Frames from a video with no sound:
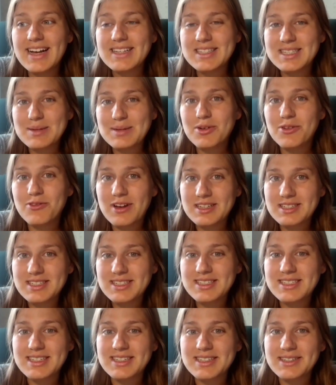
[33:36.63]
and some of
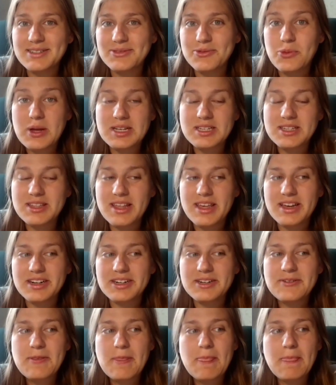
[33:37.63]
us went
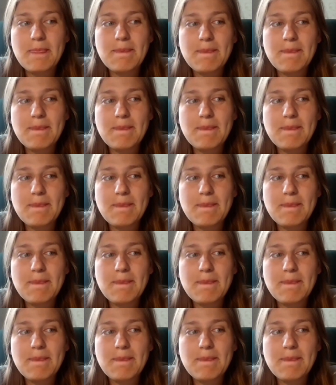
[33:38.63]
there.